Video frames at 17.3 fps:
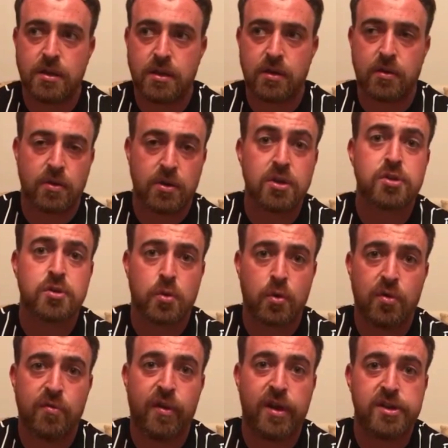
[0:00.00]
they're going to
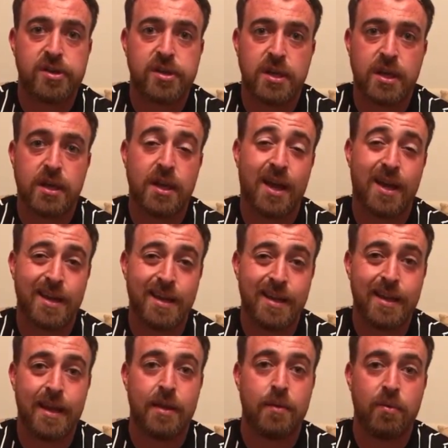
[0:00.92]
score eventually, and, and
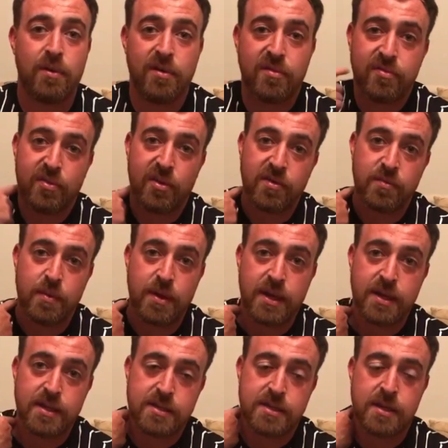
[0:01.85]
they did within five
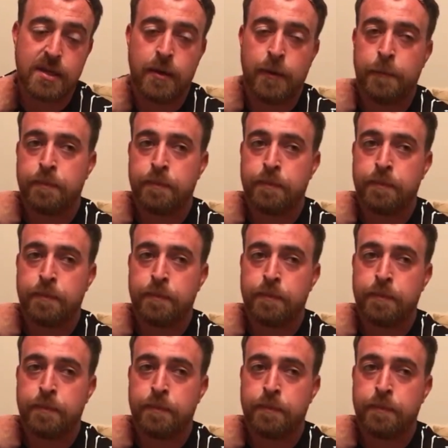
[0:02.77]
minutes.